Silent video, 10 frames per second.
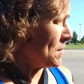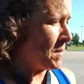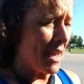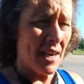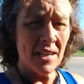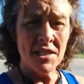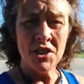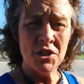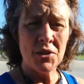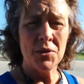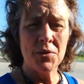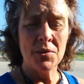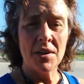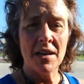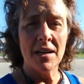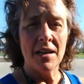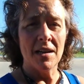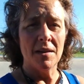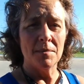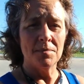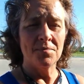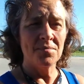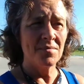I'm heading to um,